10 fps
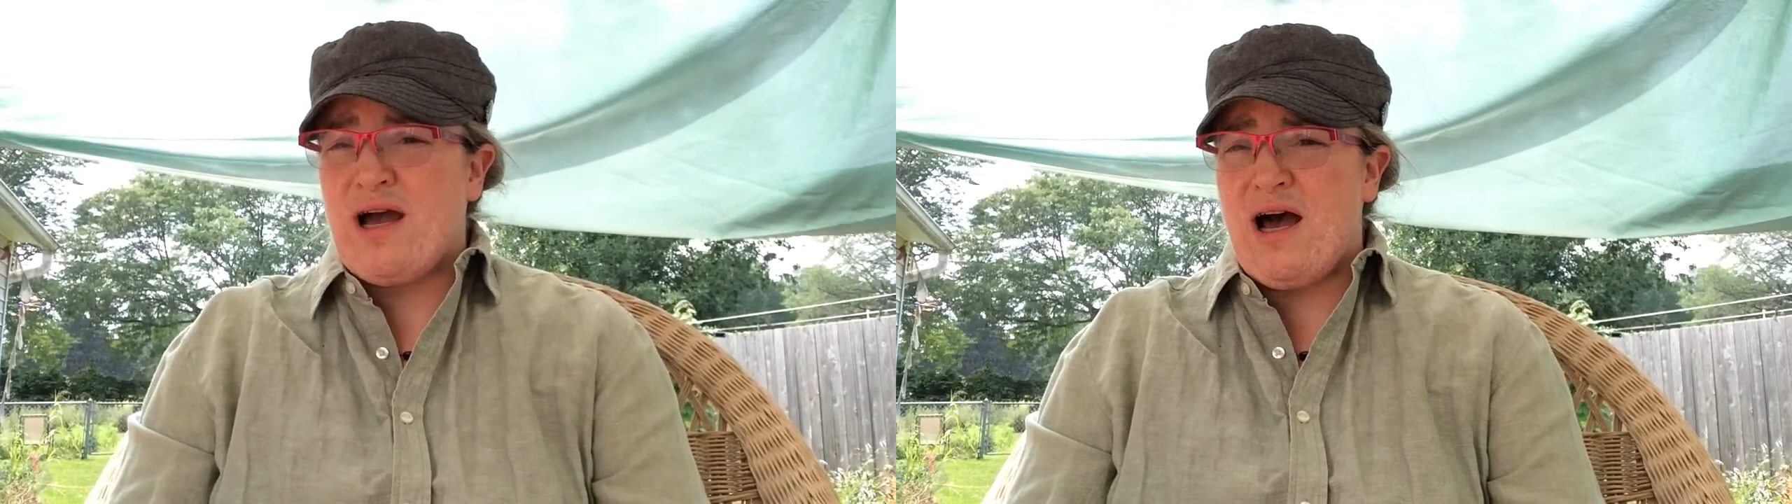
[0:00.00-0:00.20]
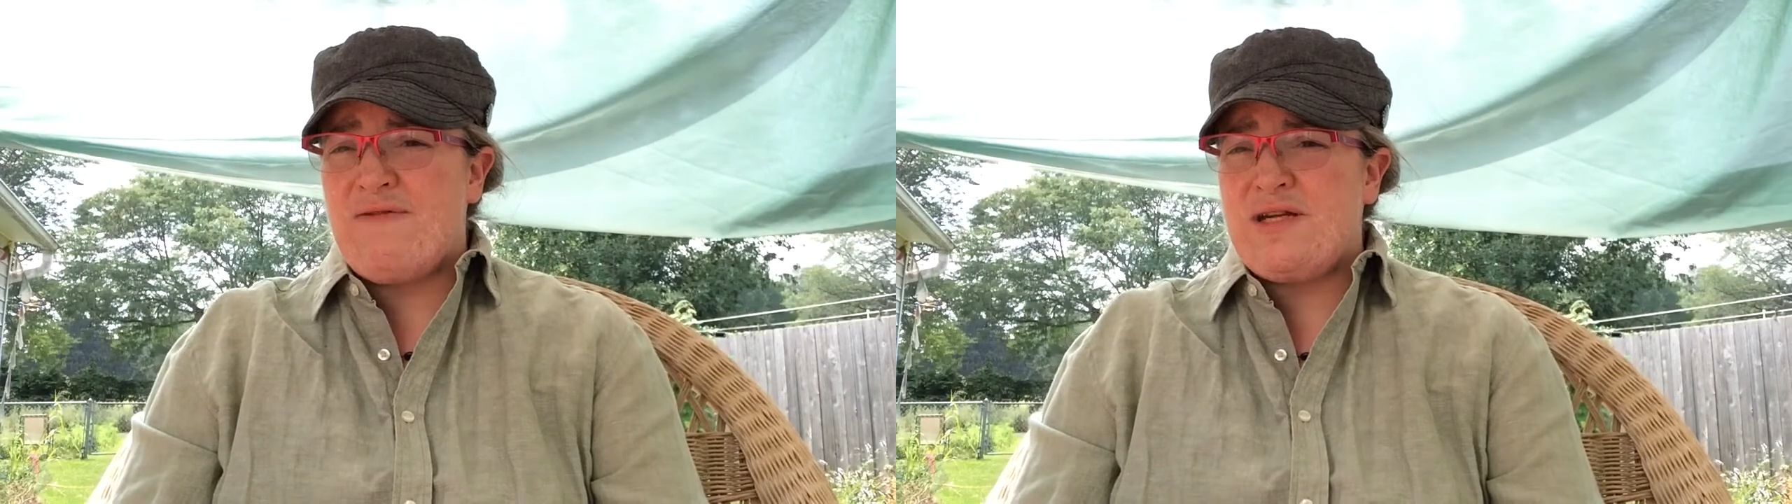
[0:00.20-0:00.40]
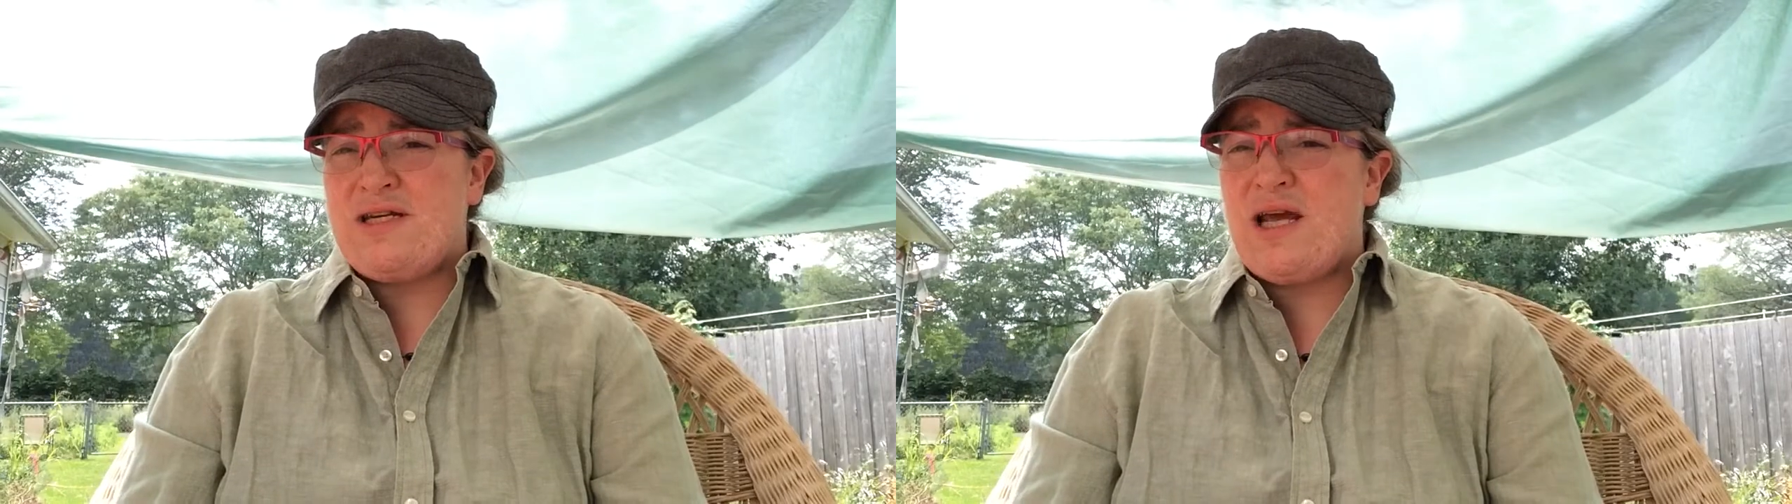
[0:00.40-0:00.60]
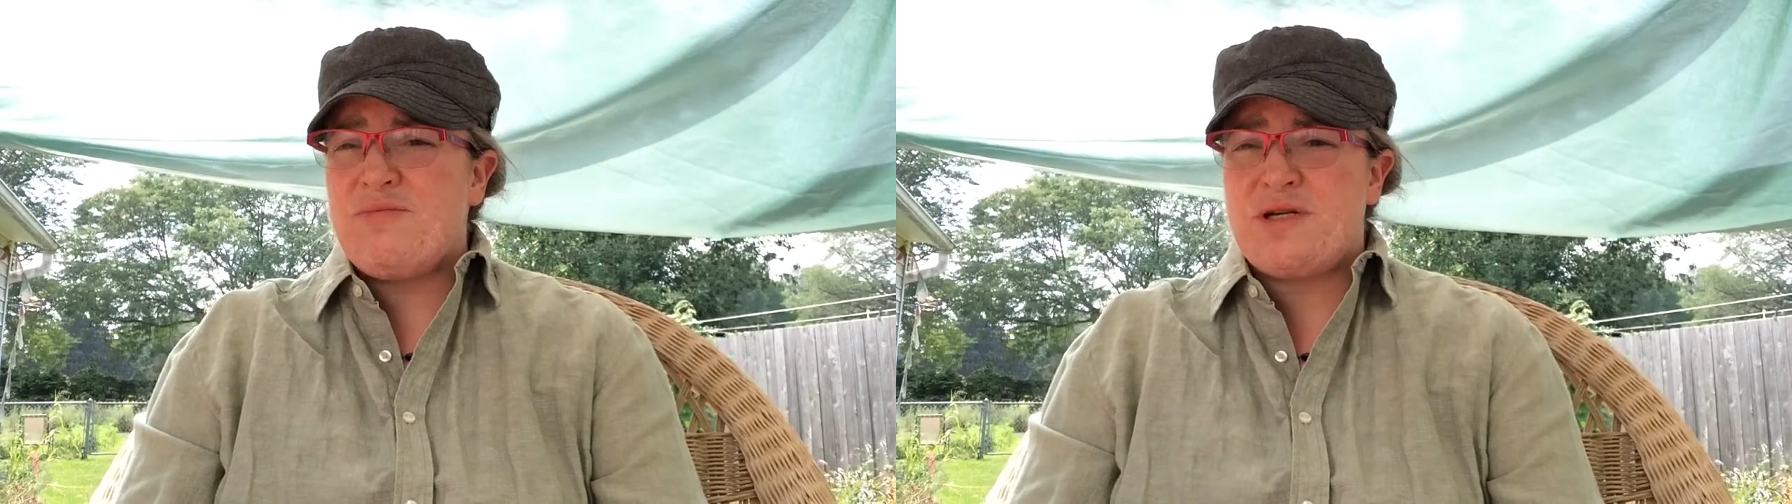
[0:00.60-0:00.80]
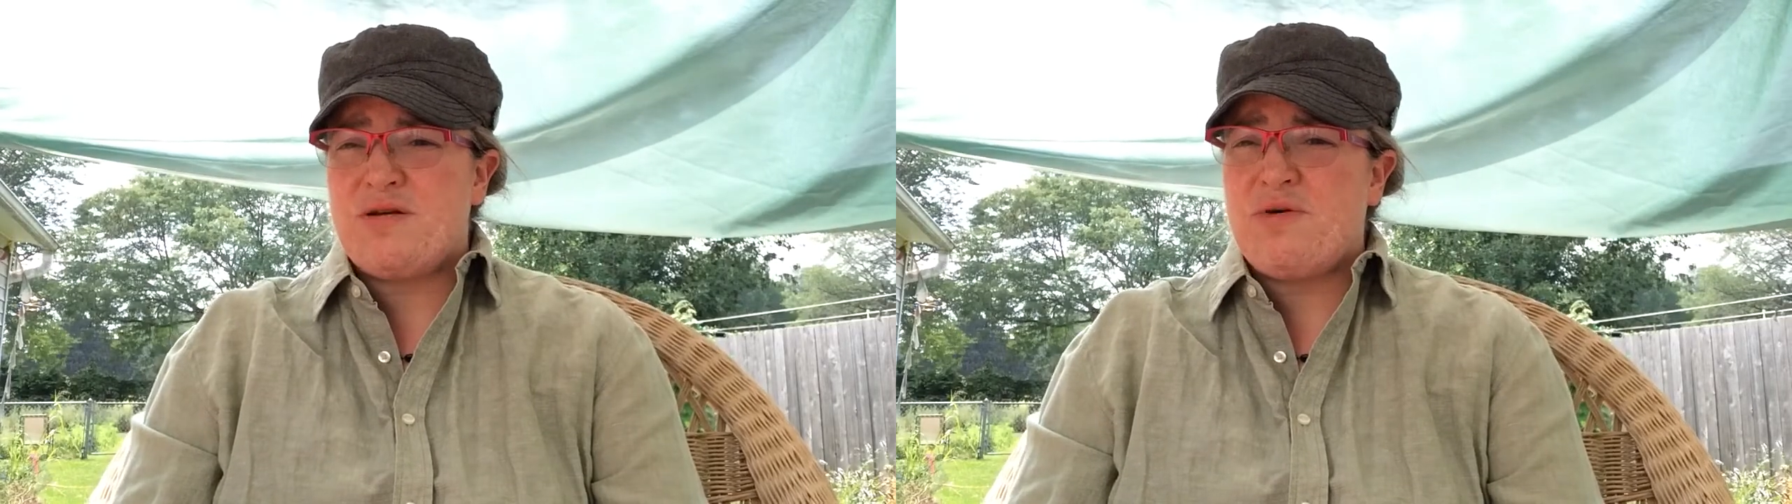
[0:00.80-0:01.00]

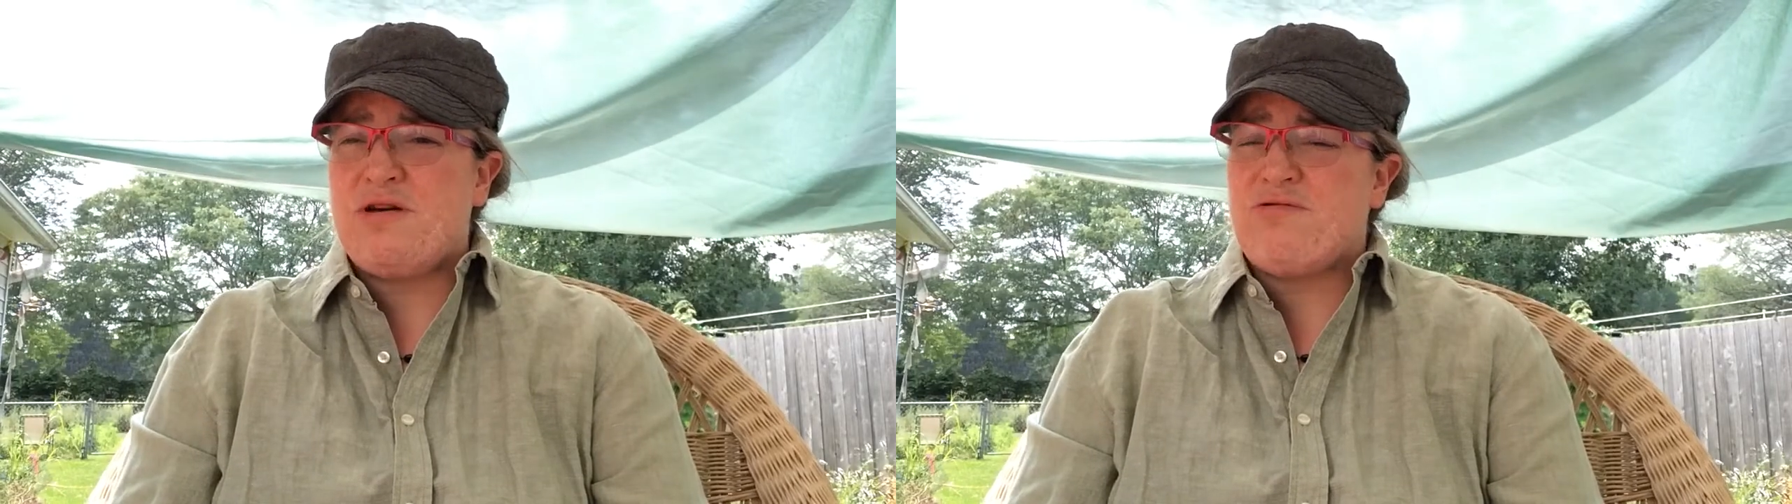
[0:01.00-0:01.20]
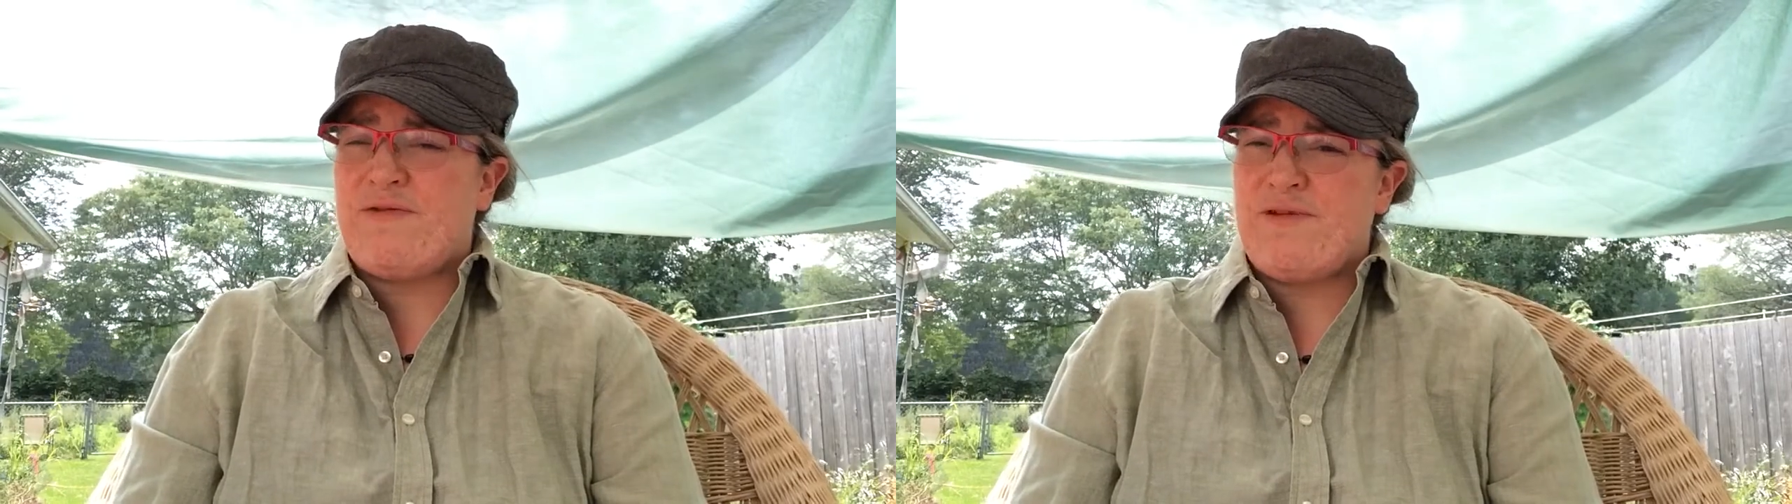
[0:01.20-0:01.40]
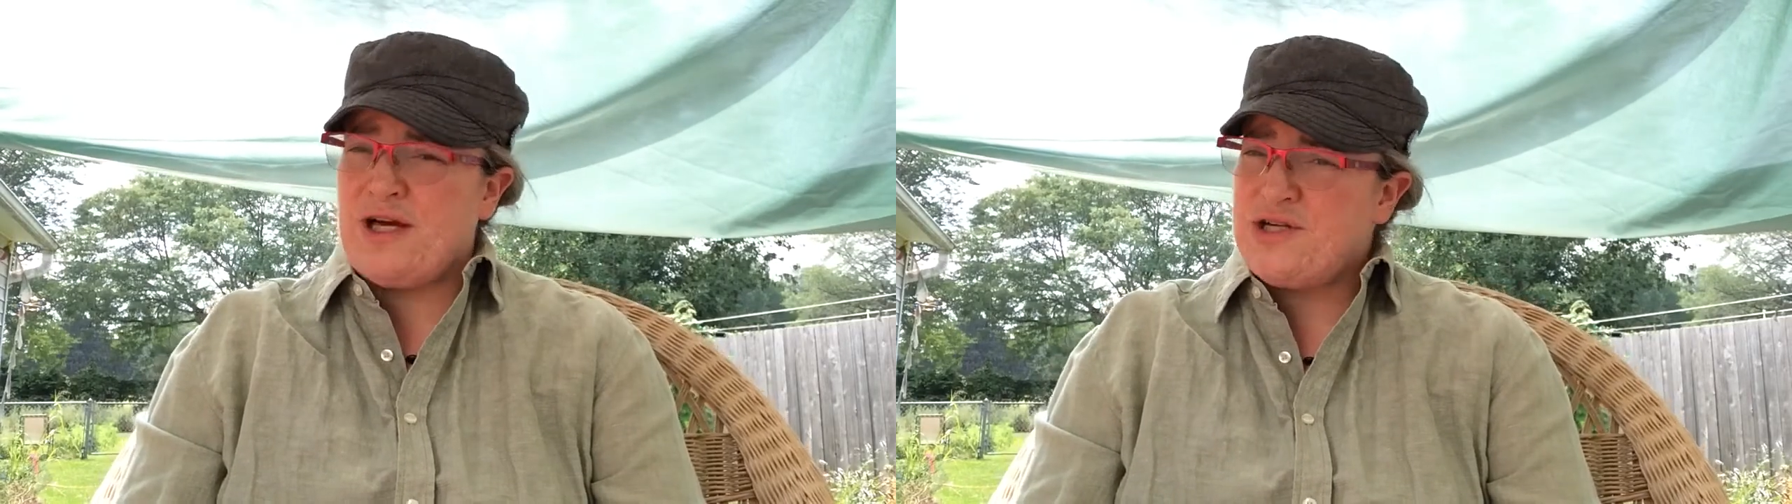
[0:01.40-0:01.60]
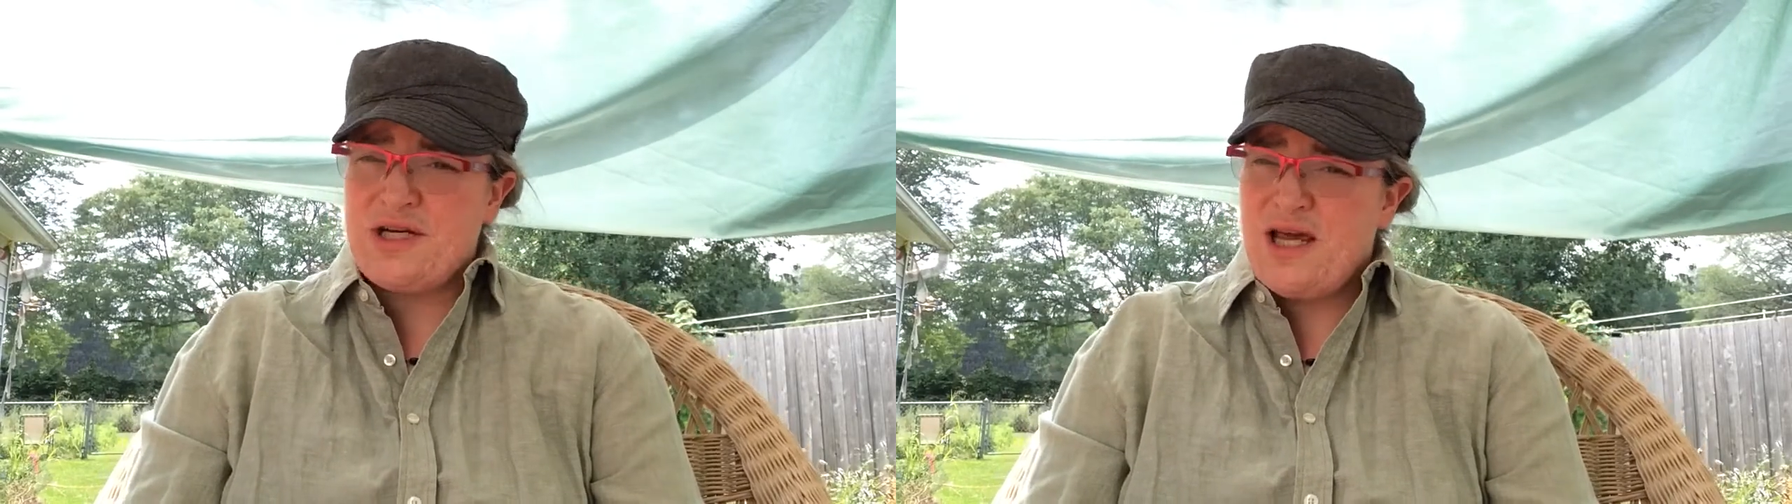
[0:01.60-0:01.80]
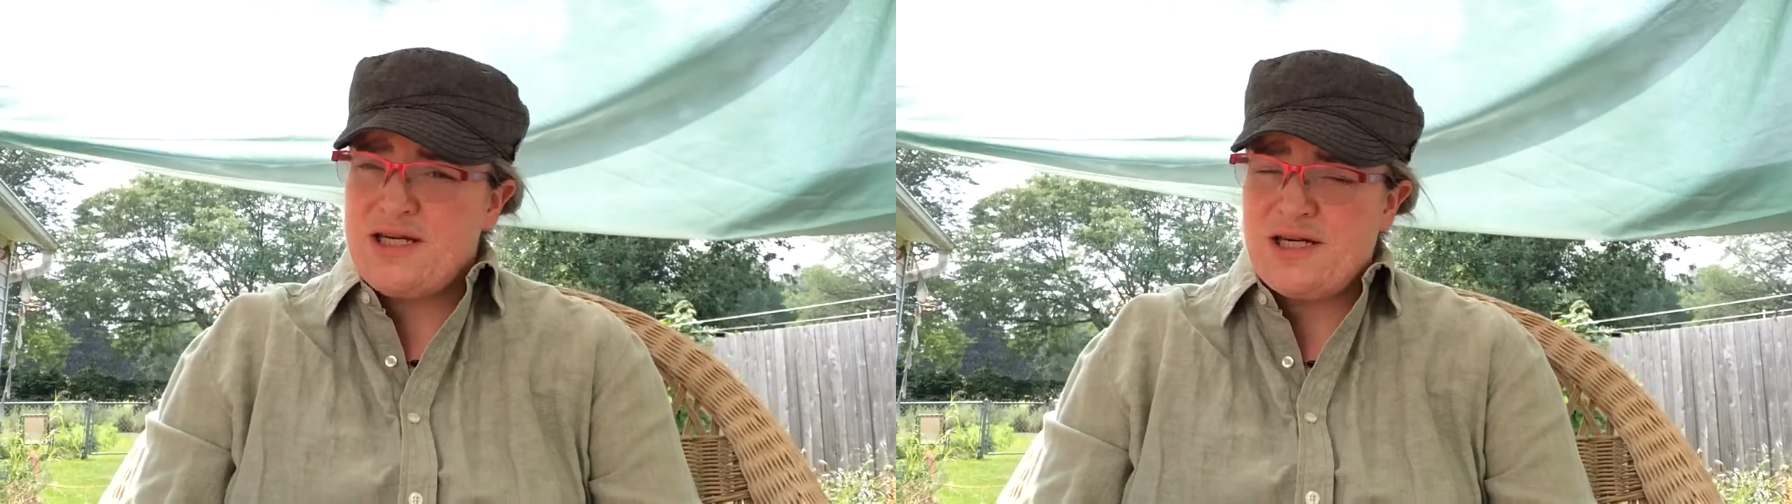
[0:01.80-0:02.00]
Oftentimes it'll be a
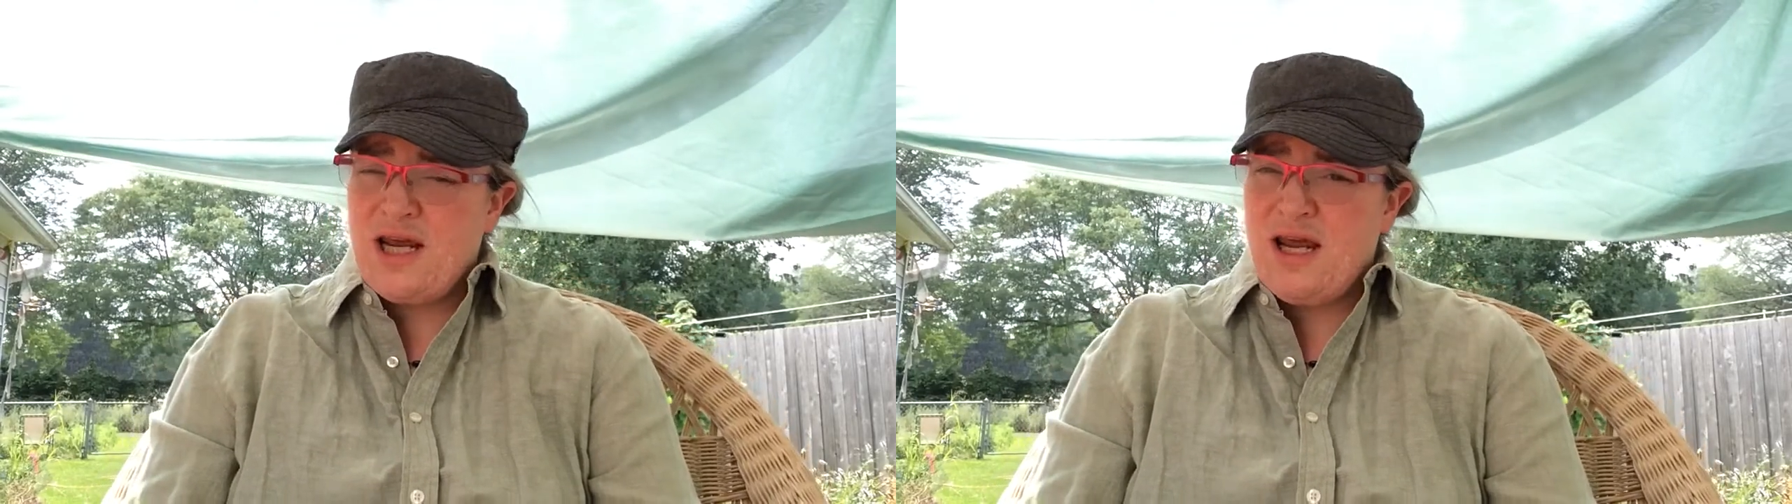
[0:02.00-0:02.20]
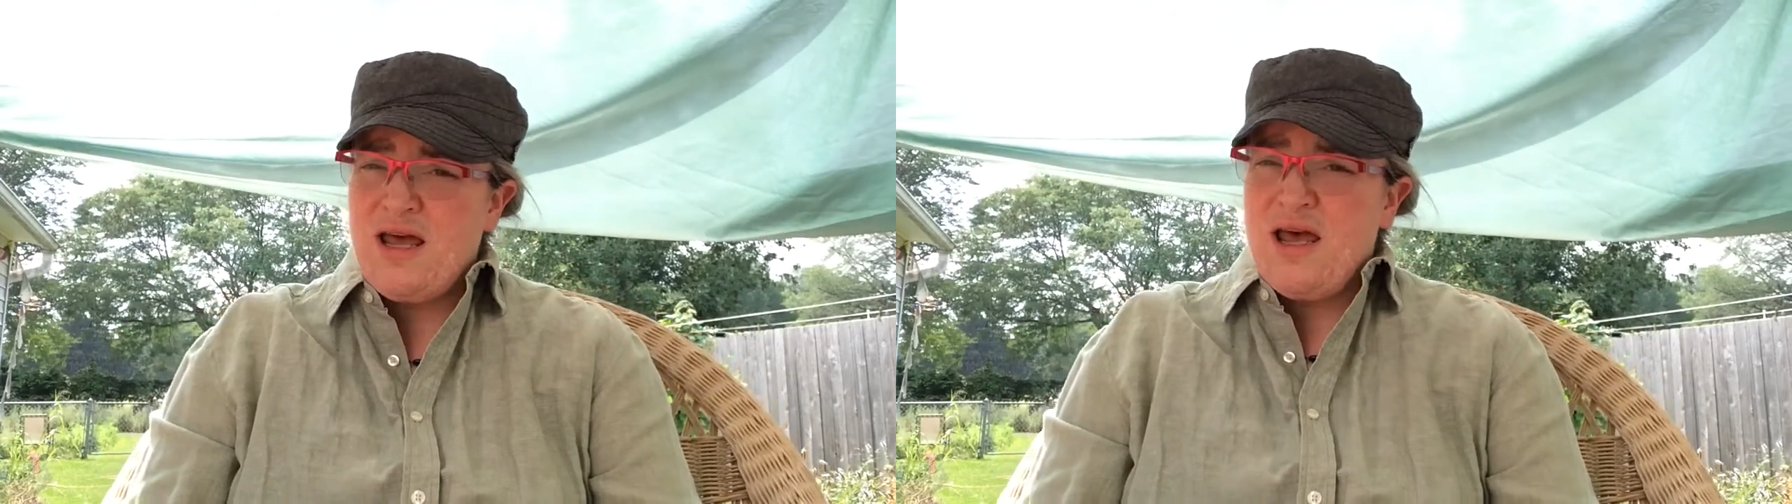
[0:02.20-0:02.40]
reflection essay,